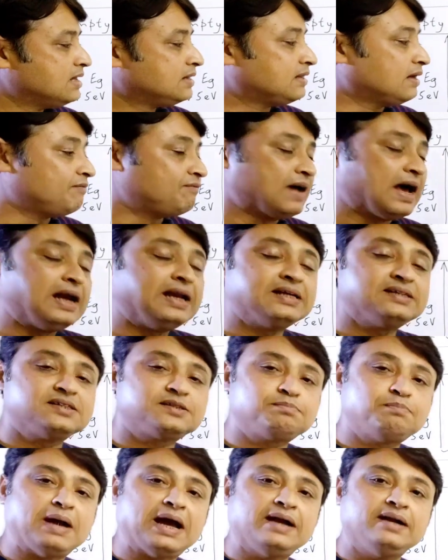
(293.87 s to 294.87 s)
the valence
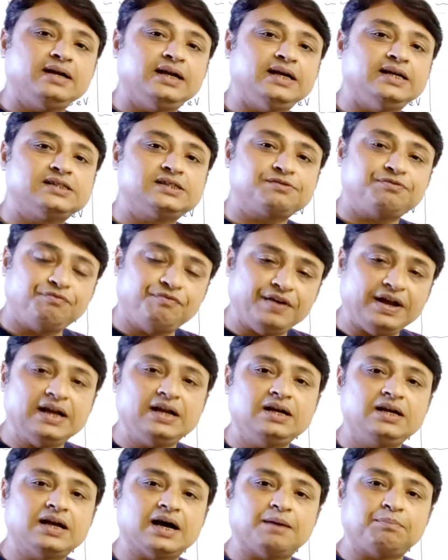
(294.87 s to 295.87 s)
band is
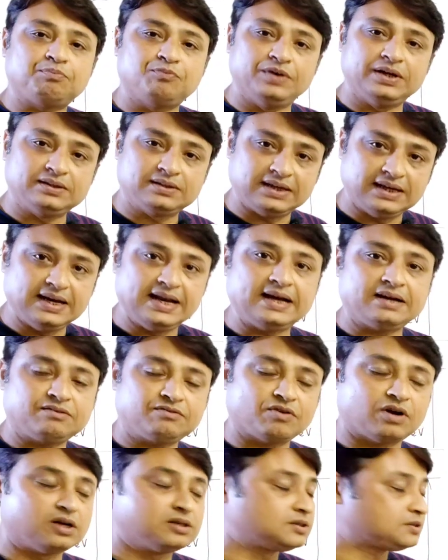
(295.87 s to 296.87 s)
filled up with
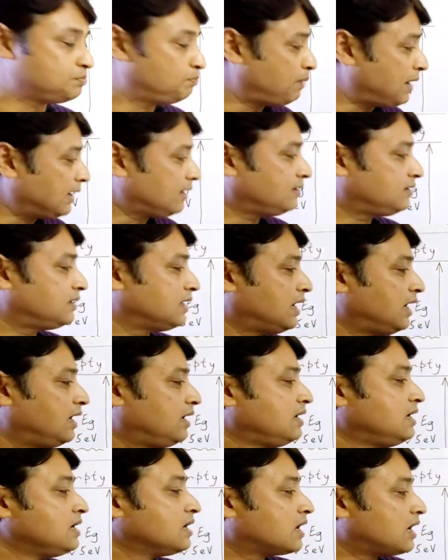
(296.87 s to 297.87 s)
electrons but the